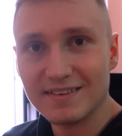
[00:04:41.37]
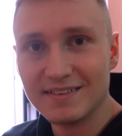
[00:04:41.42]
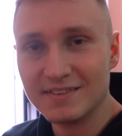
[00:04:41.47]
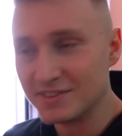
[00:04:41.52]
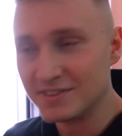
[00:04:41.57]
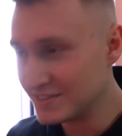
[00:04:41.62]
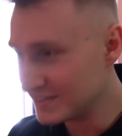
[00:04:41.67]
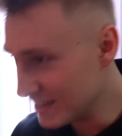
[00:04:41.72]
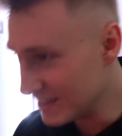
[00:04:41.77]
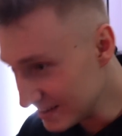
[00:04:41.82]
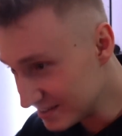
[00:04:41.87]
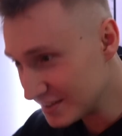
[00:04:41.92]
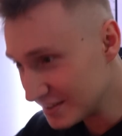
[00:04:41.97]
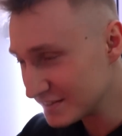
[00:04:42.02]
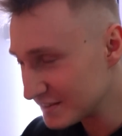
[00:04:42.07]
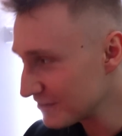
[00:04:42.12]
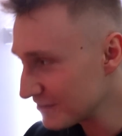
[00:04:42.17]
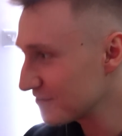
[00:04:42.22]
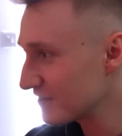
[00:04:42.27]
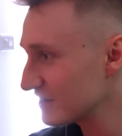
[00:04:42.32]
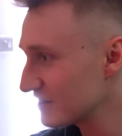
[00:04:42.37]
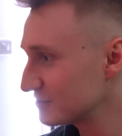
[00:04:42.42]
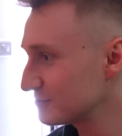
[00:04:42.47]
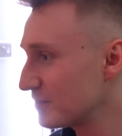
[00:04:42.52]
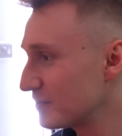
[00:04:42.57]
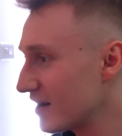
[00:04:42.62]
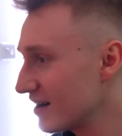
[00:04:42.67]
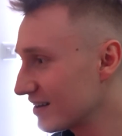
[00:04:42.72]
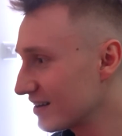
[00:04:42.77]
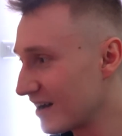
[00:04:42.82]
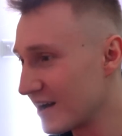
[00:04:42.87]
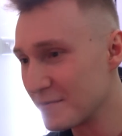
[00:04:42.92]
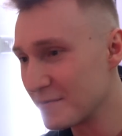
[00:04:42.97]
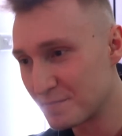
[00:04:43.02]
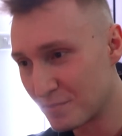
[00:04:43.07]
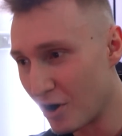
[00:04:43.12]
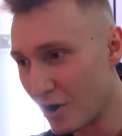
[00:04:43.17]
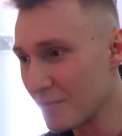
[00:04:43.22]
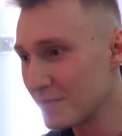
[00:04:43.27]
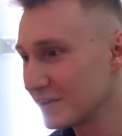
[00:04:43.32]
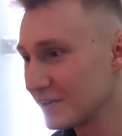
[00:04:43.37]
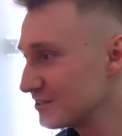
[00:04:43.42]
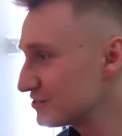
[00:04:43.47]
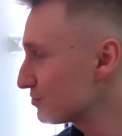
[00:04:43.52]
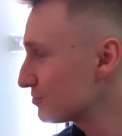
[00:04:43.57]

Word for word: This is the first part I properly